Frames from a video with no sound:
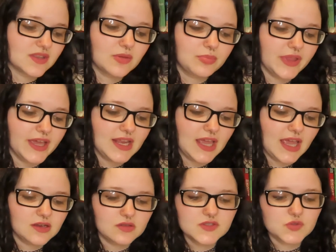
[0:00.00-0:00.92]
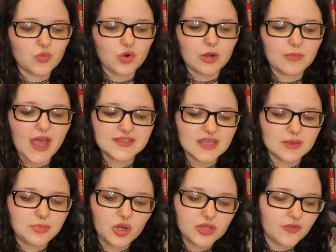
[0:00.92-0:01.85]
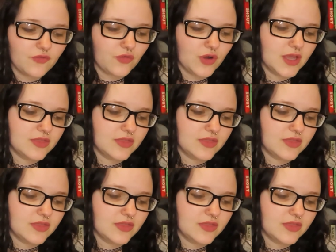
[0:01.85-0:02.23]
The blade handle is warm. As I pull it free,